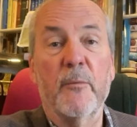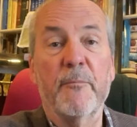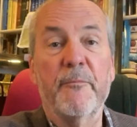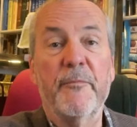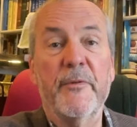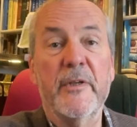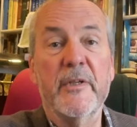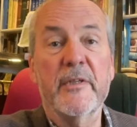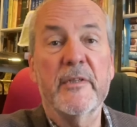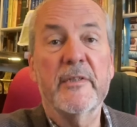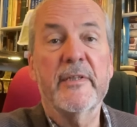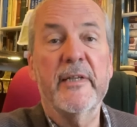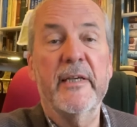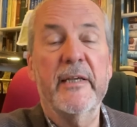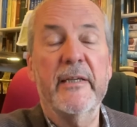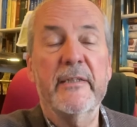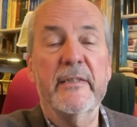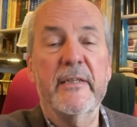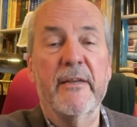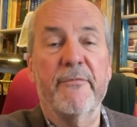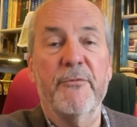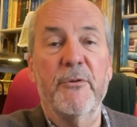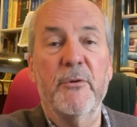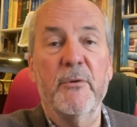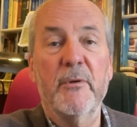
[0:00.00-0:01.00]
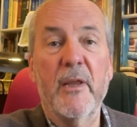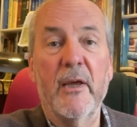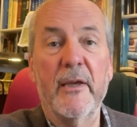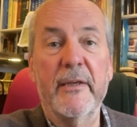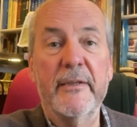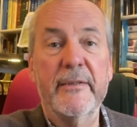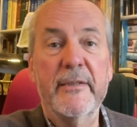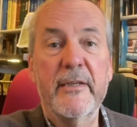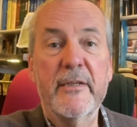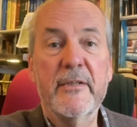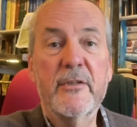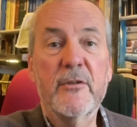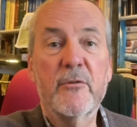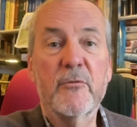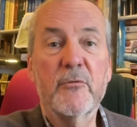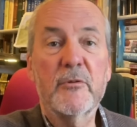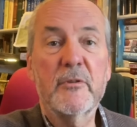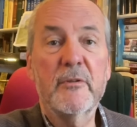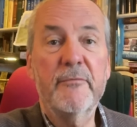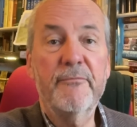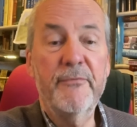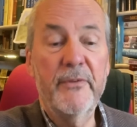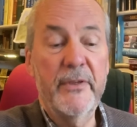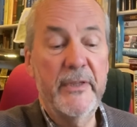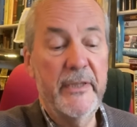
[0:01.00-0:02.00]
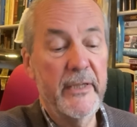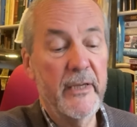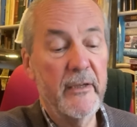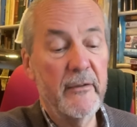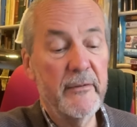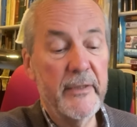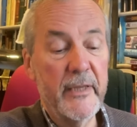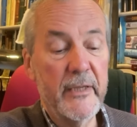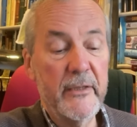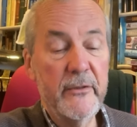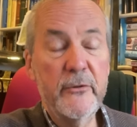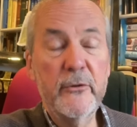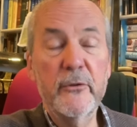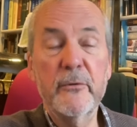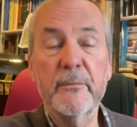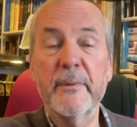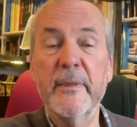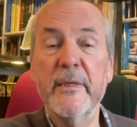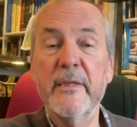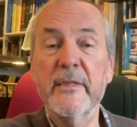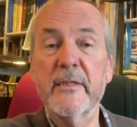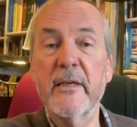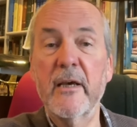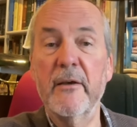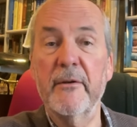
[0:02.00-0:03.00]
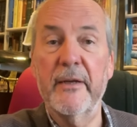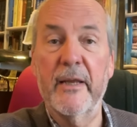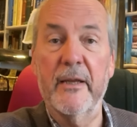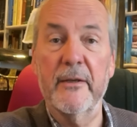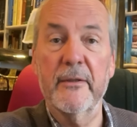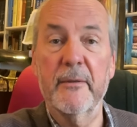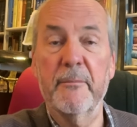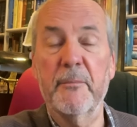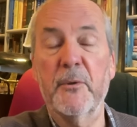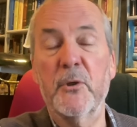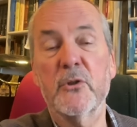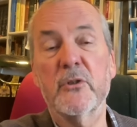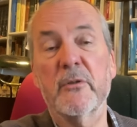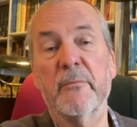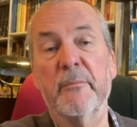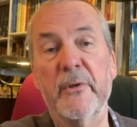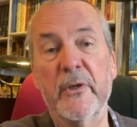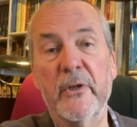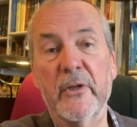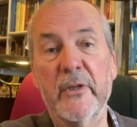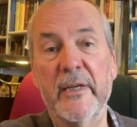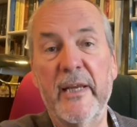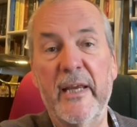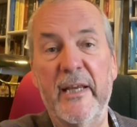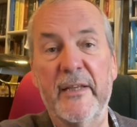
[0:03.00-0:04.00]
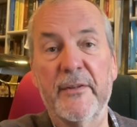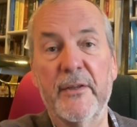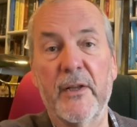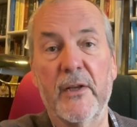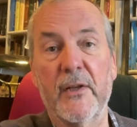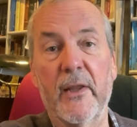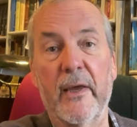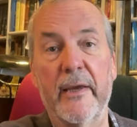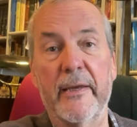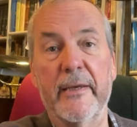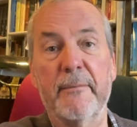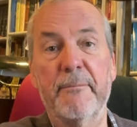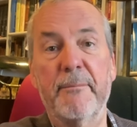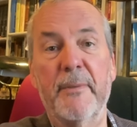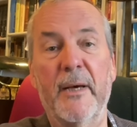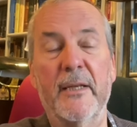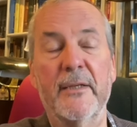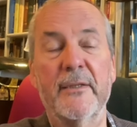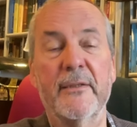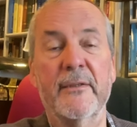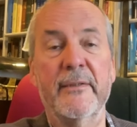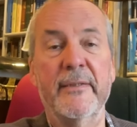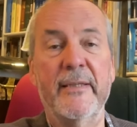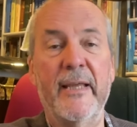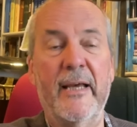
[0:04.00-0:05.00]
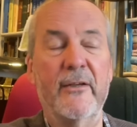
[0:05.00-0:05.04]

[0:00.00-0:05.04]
obvious things. If you like this sort of video, then do please go down to the bottom. You can hit the like button.